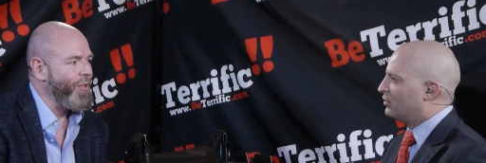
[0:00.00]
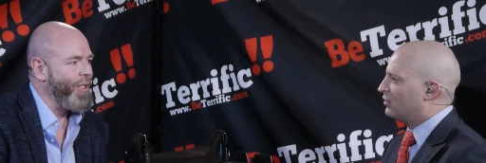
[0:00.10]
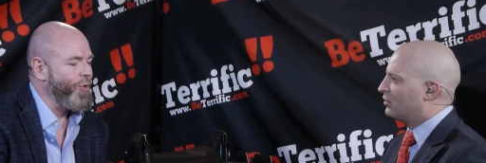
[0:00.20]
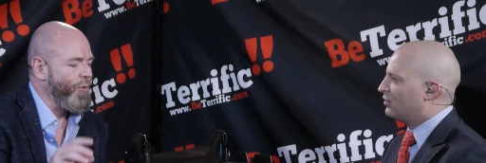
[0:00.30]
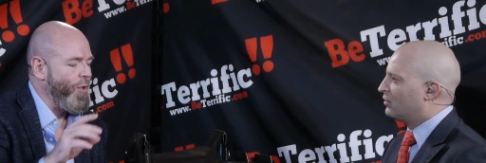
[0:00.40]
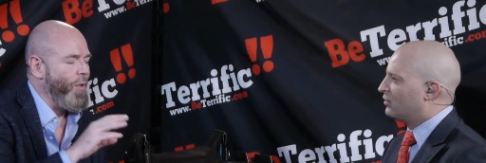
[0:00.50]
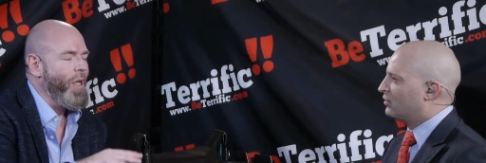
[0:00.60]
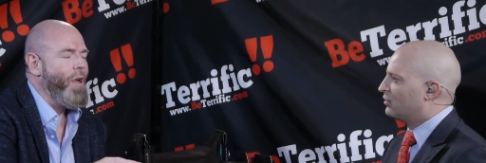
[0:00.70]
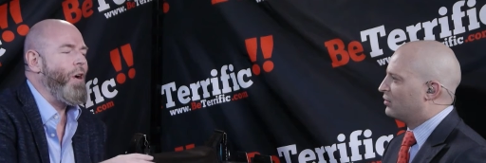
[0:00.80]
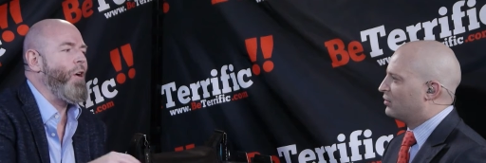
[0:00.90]
Speaker 1: control,
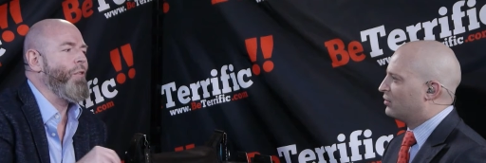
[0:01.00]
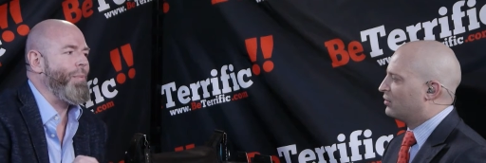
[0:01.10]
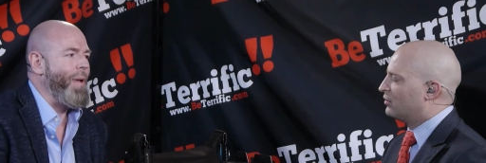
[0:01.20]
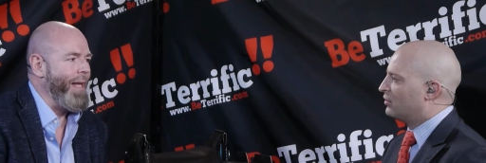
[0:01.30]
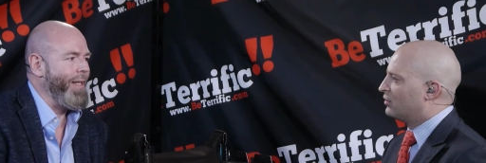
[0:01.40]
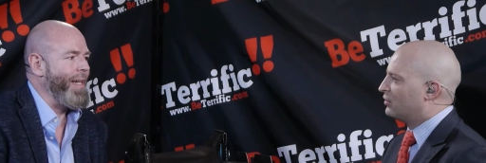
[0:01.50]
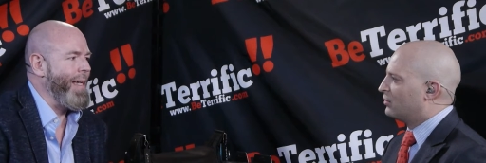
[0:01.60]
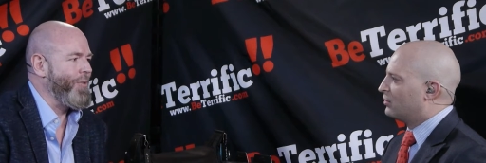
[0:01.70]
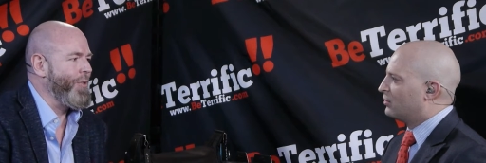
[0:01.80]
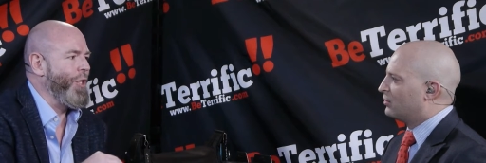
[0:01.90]
all the pilot
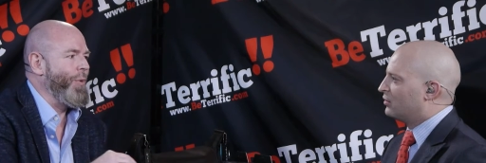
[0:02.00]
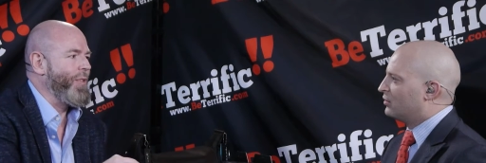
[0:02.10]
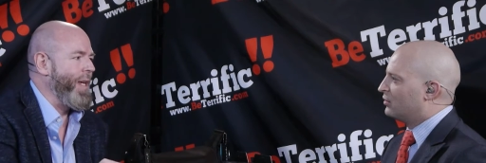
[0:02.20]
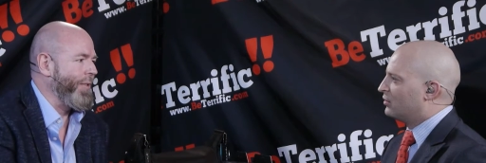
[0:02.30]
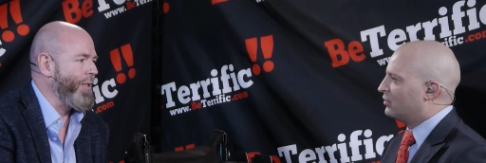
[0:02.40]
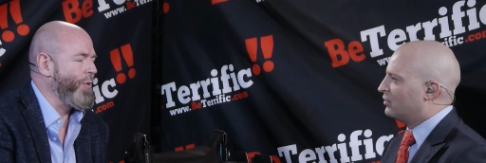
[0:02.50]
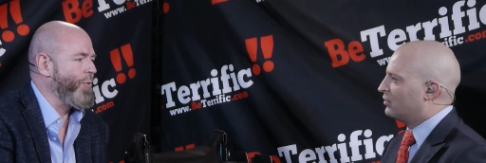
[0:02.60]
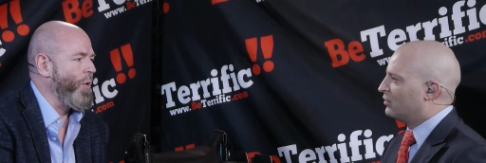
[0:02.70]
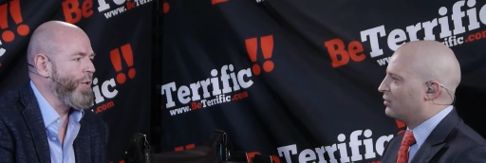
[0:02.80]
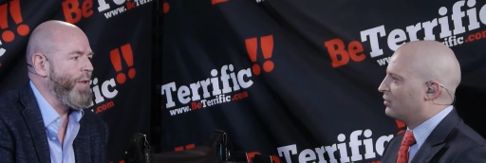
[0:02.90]
has to do is take the
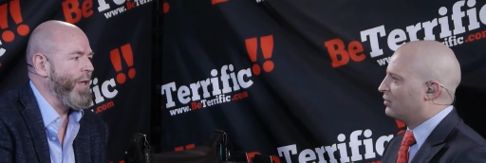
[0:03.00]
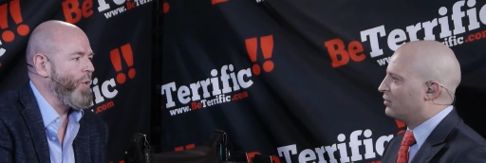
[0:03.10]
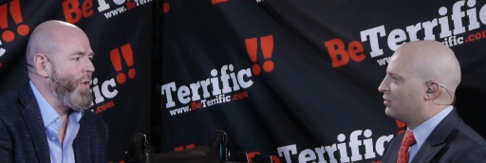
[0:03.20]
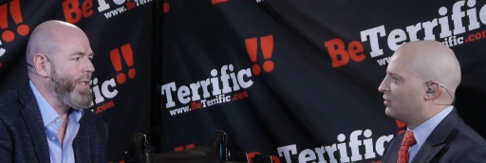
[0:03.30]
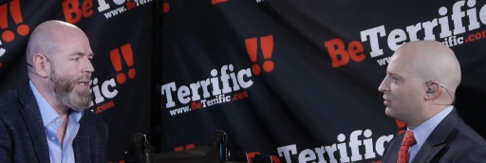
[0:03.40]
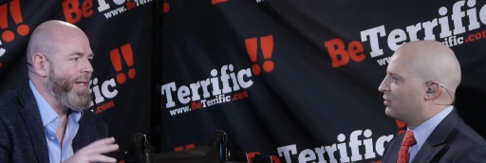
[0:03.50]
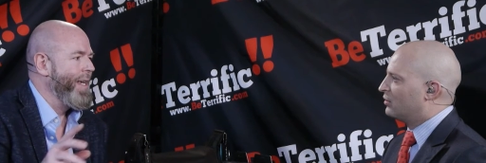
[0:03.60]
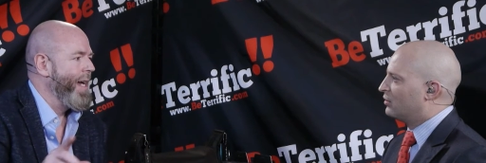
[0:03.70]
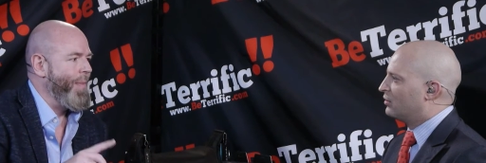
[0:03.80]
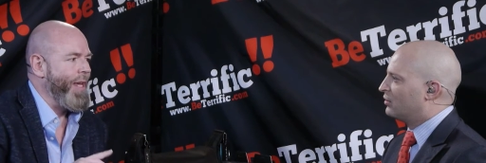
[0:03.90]
controls very quickly,
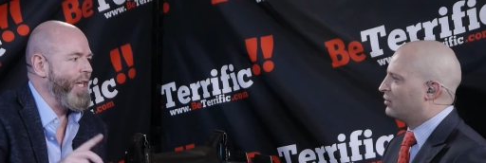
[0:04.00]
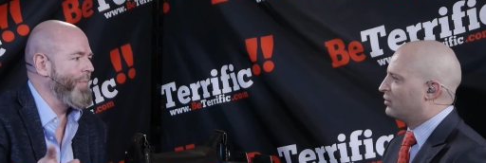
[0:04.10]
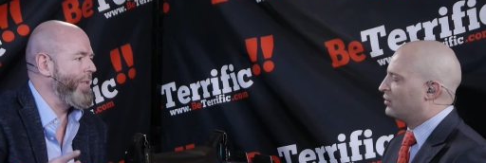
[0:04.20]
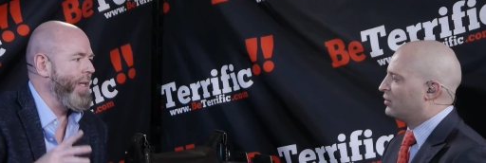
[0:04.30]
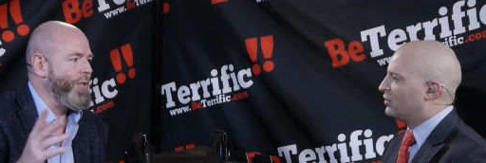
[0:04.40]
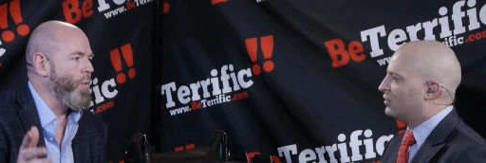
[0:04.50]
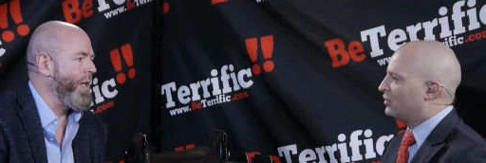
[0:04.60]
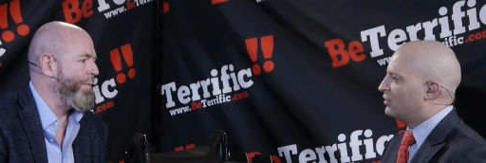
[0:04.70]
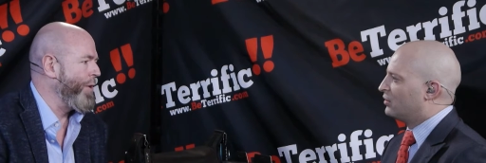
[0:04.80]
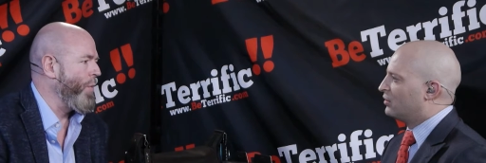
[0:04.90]
and they can be 10,
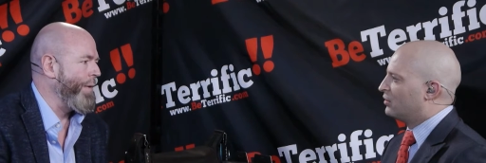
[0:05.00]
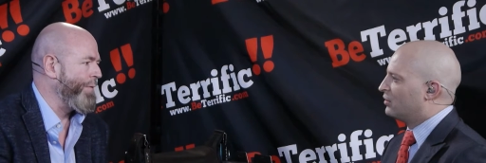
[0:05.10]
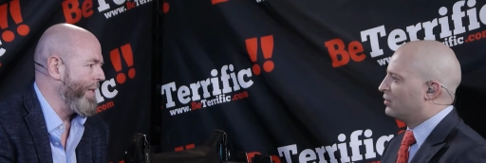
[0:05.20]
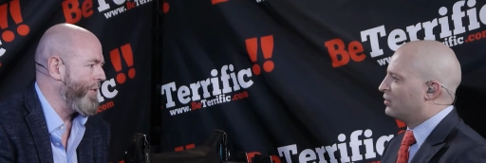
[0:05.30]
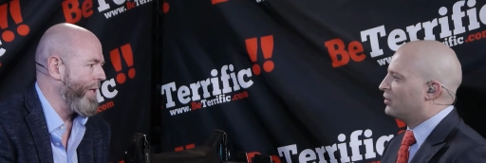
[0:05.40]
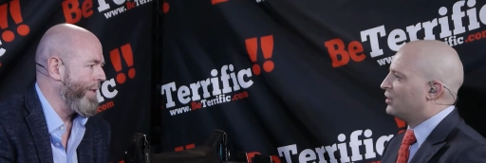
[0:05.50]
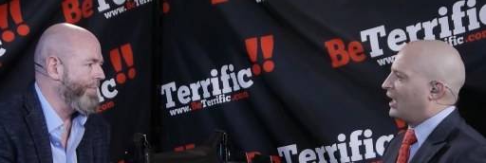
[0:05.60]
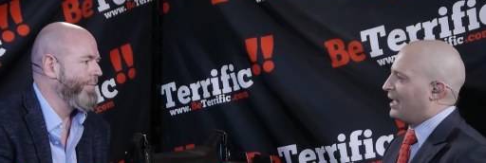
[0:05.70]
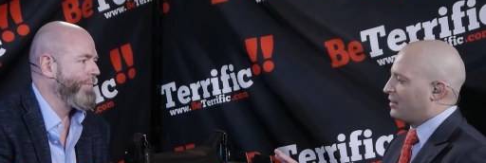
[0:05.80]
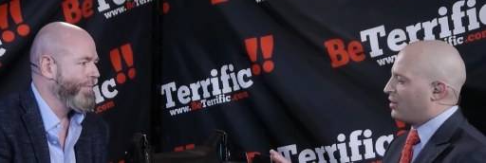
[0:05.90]
20 feet away from each other.
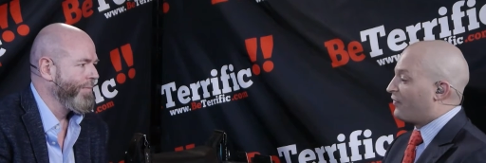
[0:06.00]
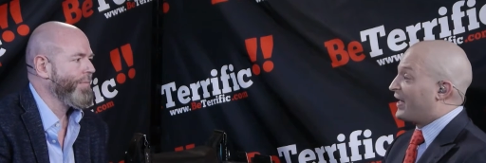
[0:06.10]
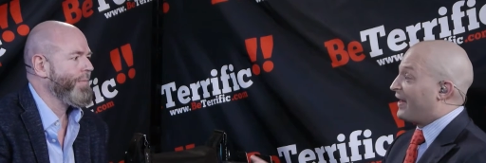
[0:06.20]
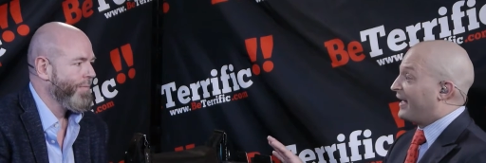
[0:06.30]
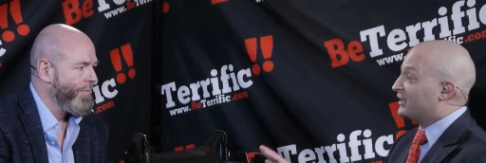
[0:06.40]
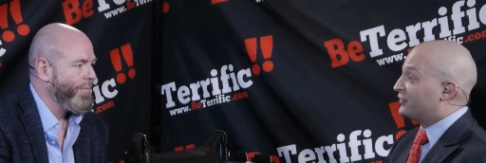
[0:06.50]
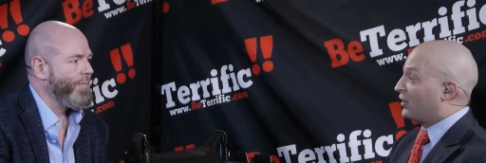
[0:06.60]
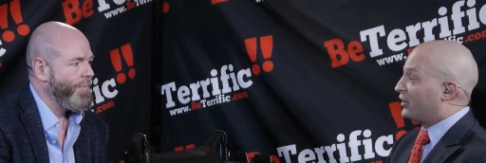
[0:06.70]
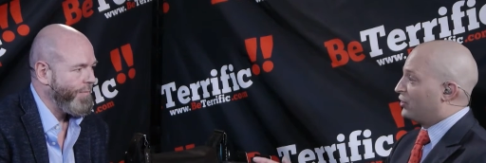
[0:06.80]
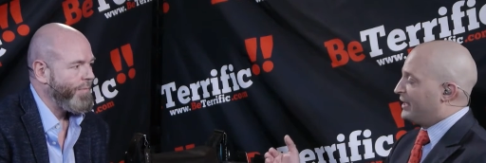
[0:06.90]
Speaker 2: I love that, that is
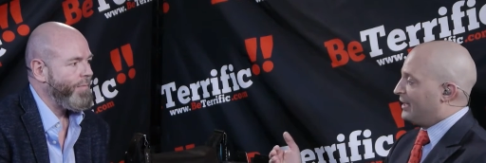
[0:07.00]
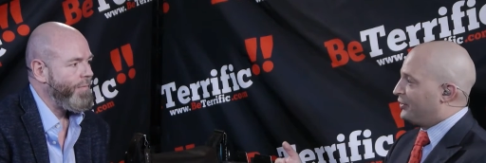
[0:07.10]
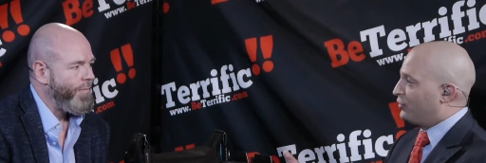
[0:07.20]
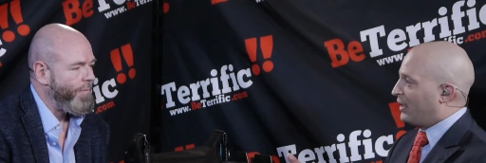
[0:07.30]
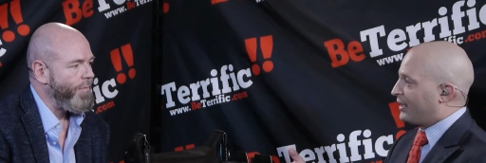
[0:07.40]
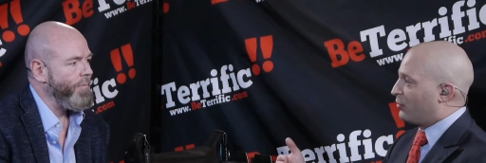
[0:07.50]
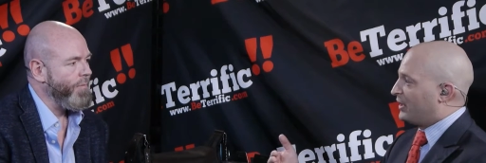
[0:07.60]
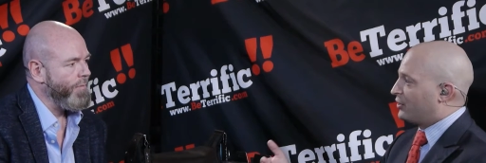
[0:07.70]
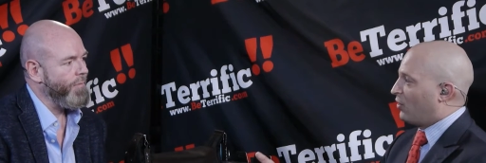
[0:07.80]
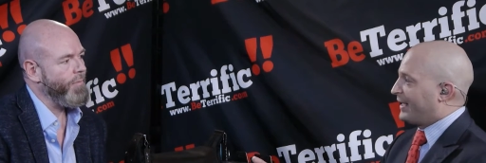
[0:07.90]
very good. Now, do you
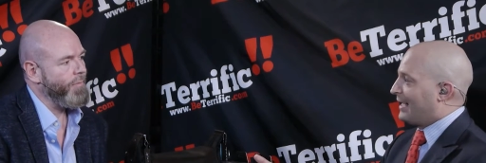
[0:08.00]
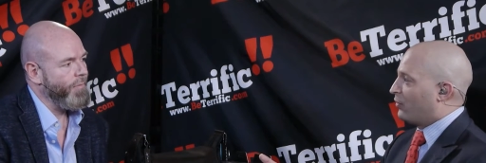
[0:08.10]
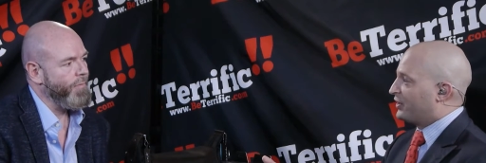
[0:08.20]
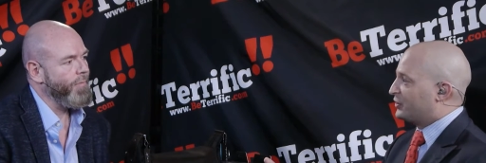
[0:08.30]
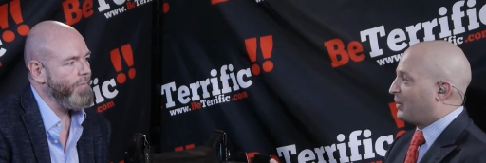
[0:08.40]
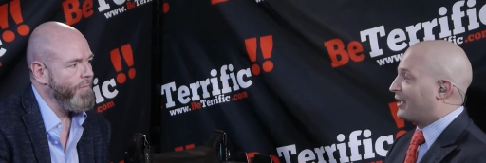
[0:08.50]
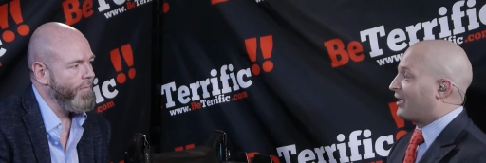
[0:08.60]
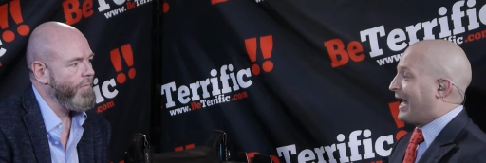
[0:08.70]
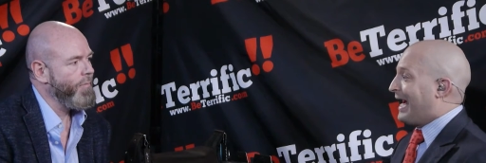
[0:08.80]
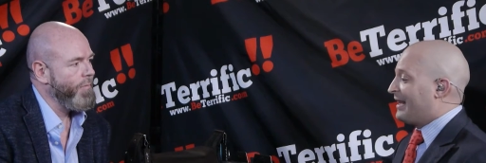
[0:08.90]
recommend going out with a
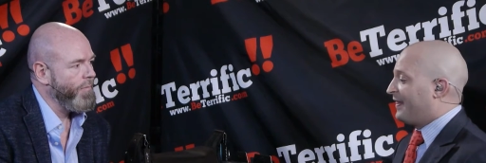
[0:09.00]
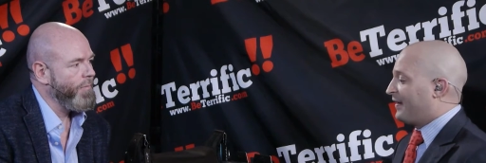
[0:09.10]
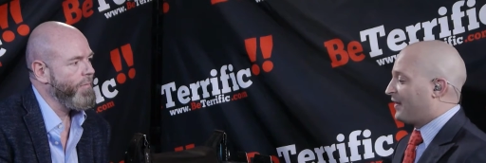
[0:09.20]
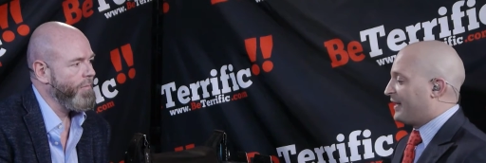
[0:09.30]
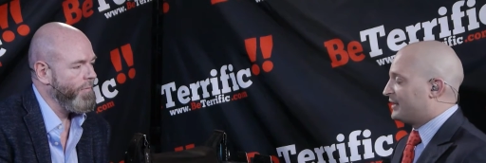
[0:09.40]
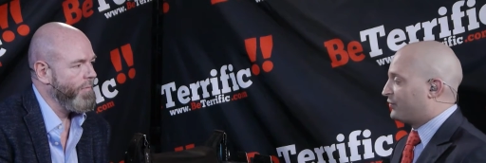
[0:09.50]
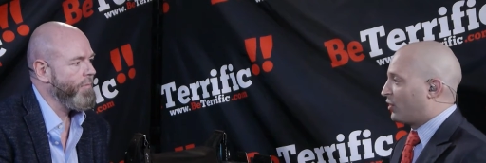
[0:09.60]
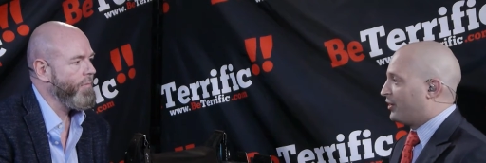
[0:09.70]
spotter? I think that that's very